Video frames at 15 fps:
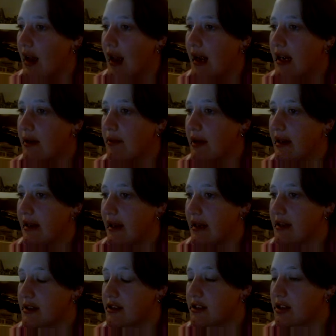Anyway,
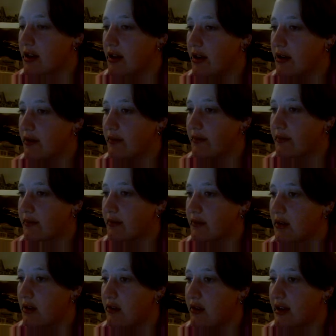yeah, so
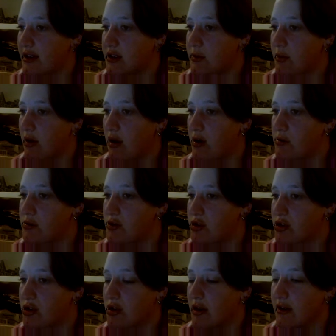that's what I was
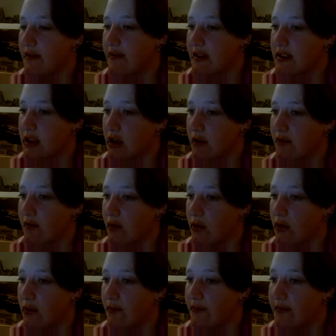just doing the video
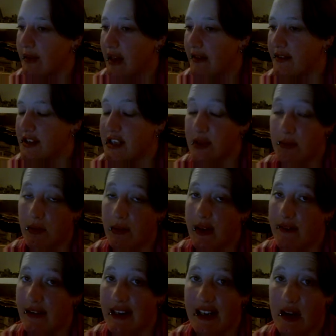for, and this is probably
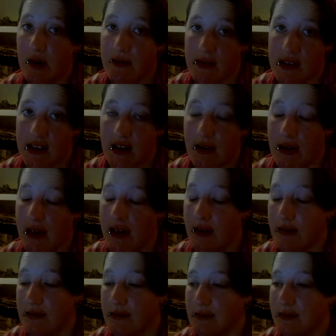a really long video
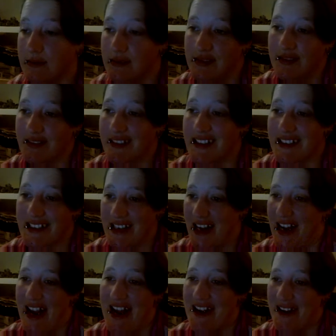now. Because
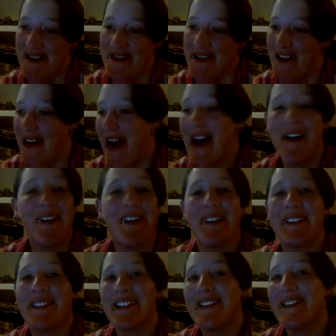I don't know how
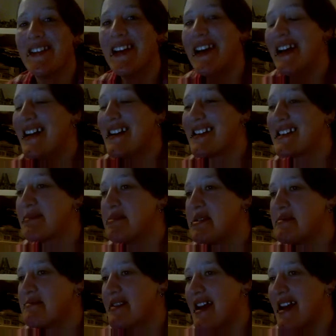long I've
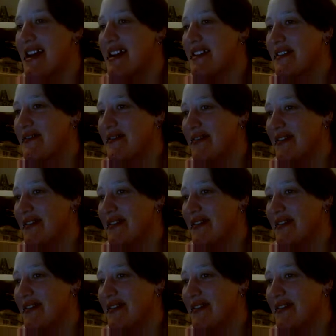been making